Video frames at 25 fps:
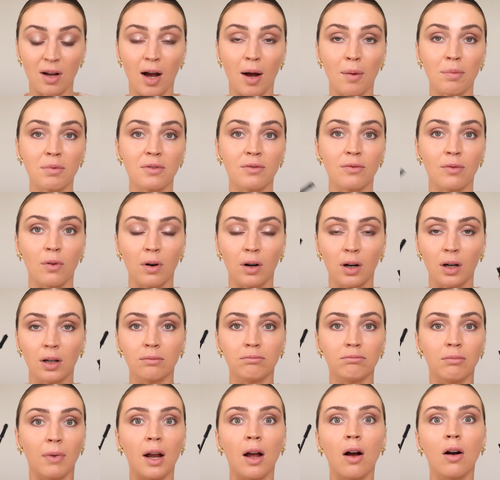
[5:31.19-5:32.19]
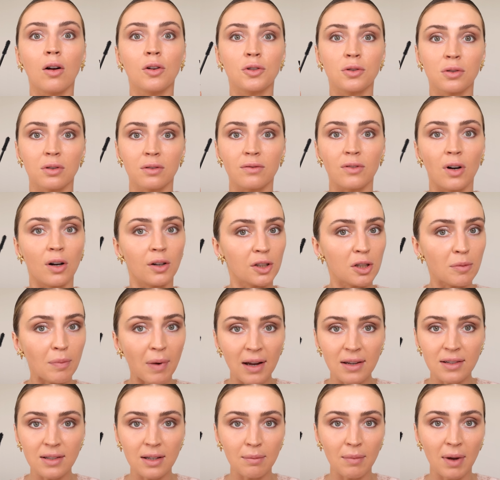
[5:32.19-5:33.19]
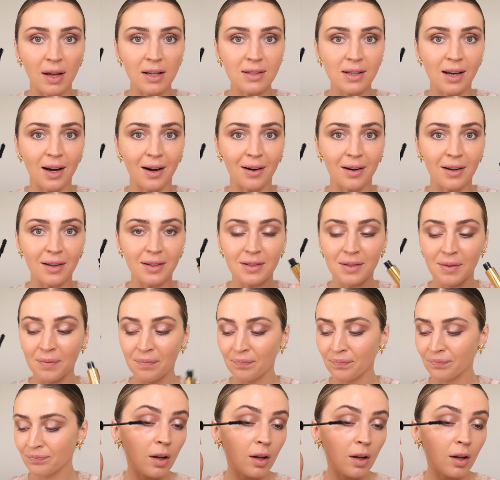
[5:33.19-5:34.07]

opt for my ultra volumizing mascaras.